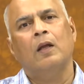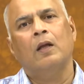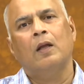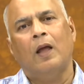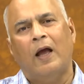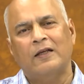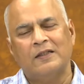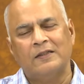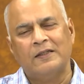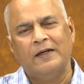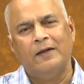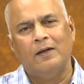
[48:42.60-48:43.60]
As I
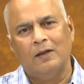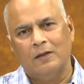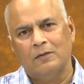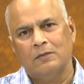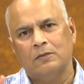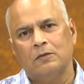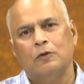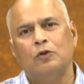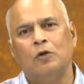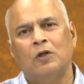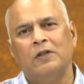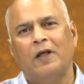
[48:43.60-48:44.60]
said,
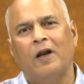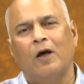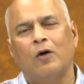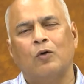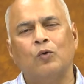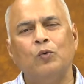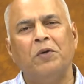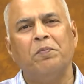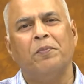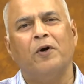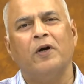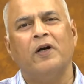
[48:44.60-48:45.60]
there are two
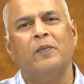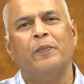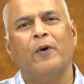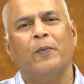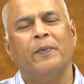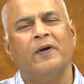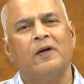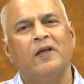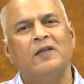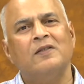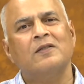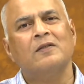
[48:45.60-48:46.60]
important
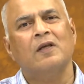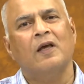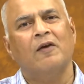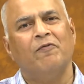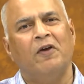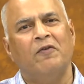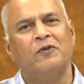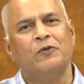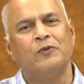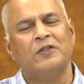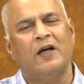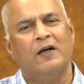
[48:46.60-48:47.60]
properties a wave should
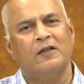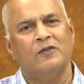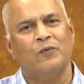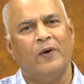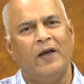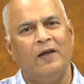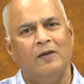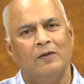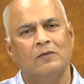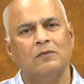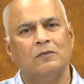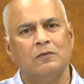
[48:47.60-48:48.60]
satisfy.
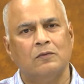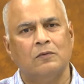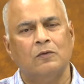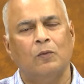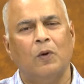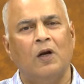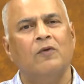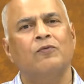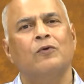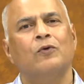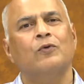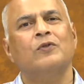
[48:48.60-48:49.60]
One of
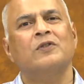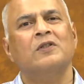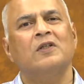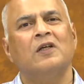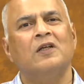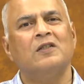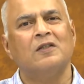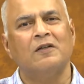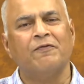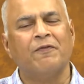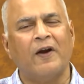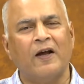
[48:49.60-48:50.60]
course is
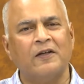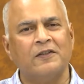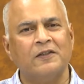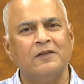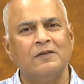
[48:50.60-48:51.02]
diffraction,